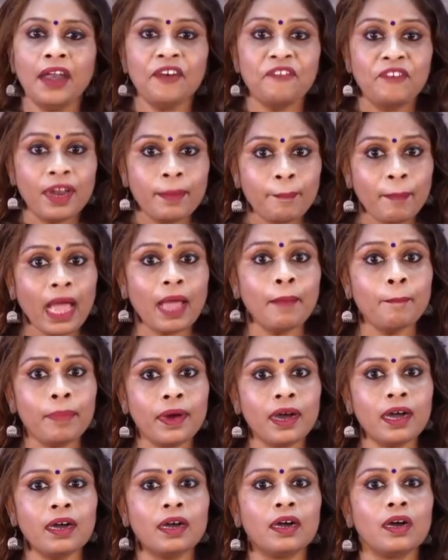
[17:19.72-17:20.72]

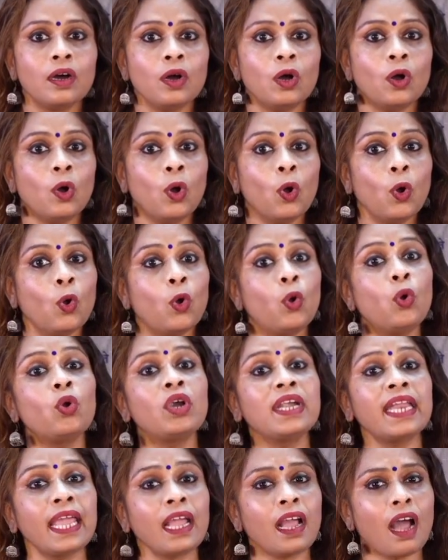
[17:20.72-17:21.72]
Remember, who
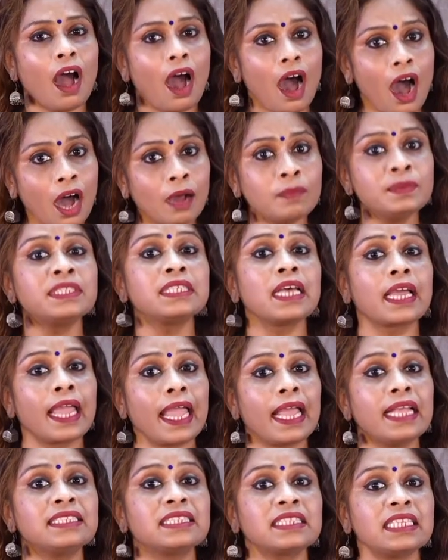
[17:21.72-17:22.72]
take arms
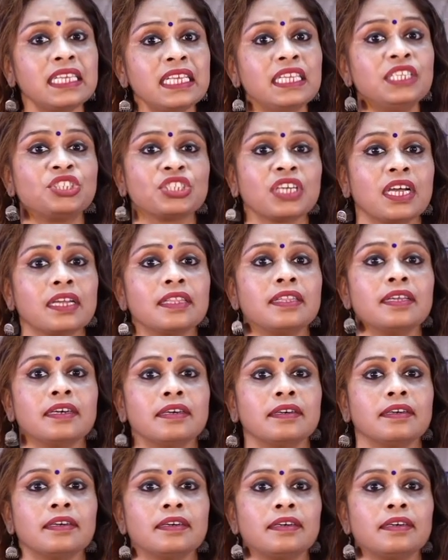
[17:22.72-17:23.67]
against each other.